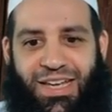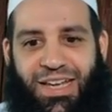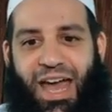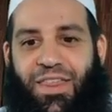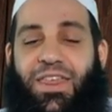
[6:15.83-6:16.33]

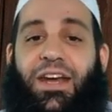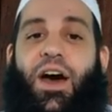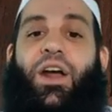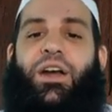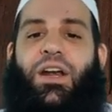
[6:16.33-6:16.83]
And then
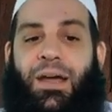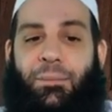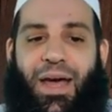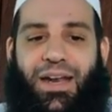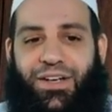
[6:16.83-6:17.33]

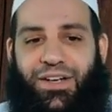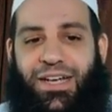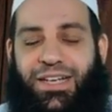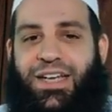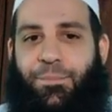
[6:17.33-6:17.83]
Ar-Rahman
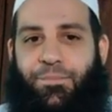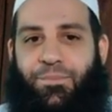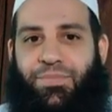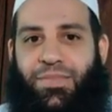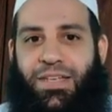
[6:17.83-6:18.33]
Ar-Rahim,
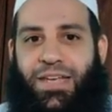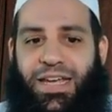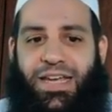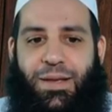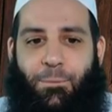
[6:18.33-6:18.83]

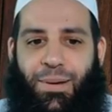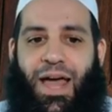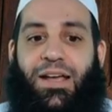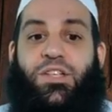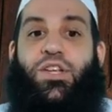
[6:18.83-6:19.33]
it
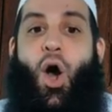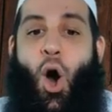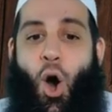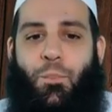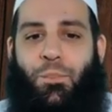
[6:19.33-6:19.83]
implies
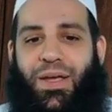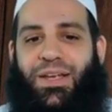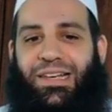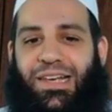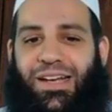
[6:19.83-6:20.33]
hope in
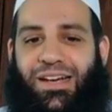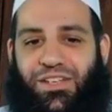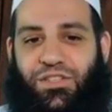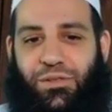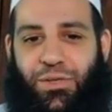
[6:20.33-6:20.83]
Allah
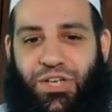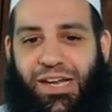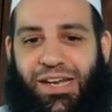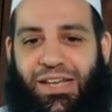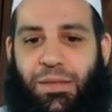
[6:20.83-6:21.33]
Azza wa Jal,
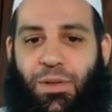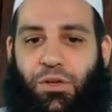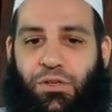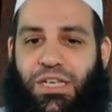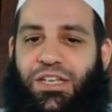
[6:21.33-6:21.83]

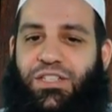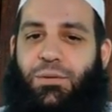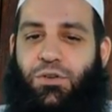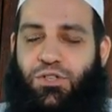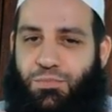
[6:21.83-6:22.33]
because he's the
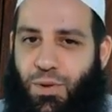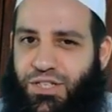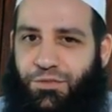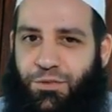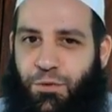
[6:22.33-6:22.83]
most
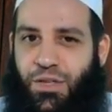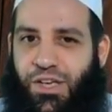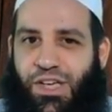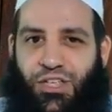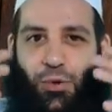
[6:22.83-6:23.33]
merciful.
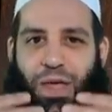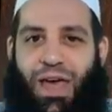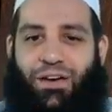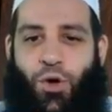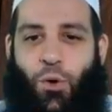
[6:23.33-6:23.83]
So we
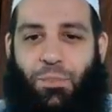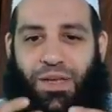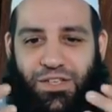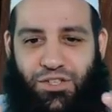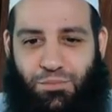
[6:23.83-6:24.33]
have hope in
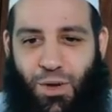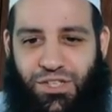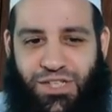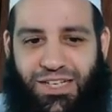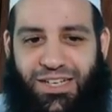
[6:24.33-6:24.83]
his
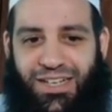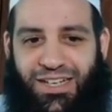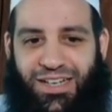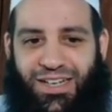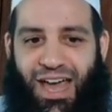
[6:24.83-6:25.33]
mercy,
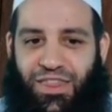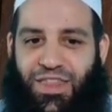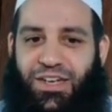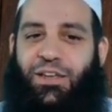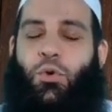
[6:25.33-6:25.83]
and
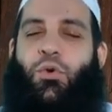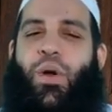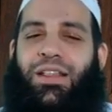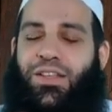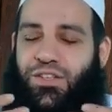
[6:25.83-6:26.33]
that he'll
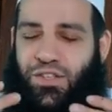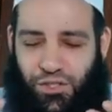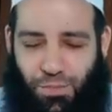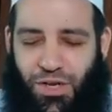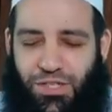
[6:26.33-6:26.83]
grant us his
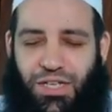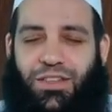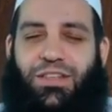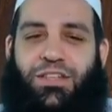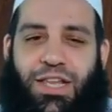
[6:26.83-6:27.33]
mercy in
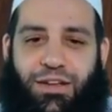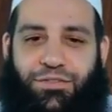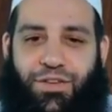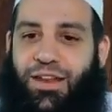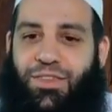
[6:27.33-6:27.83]
this life
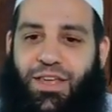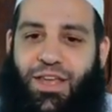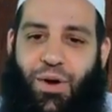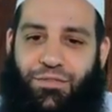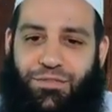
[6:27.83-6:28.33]
and in the
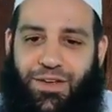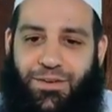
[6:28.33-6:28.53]
hereafter.